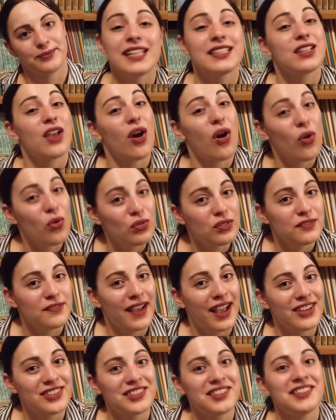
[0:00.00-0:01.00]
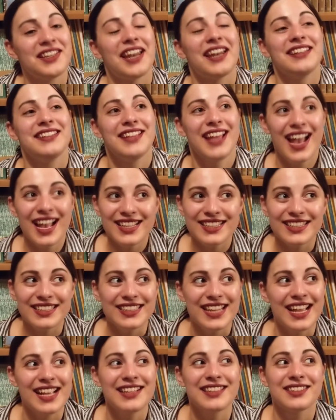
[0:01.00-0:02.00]
It's old-fashioned, and yes, it
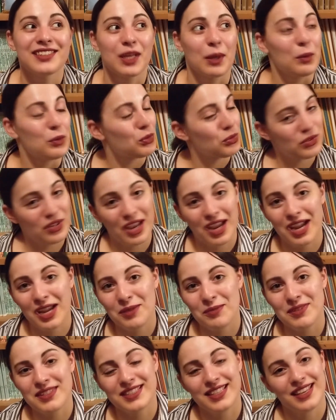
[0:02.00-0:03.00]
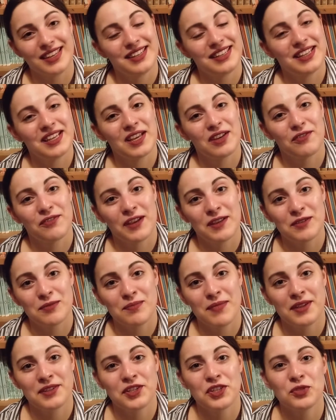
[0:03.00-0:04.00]
takes so much more time than sending a
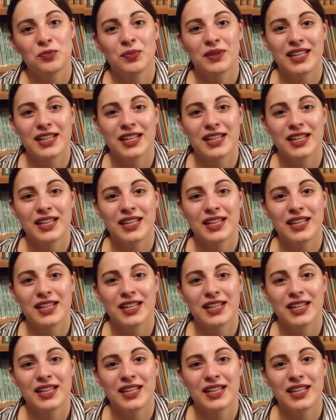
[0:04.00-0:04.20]
Facebook message,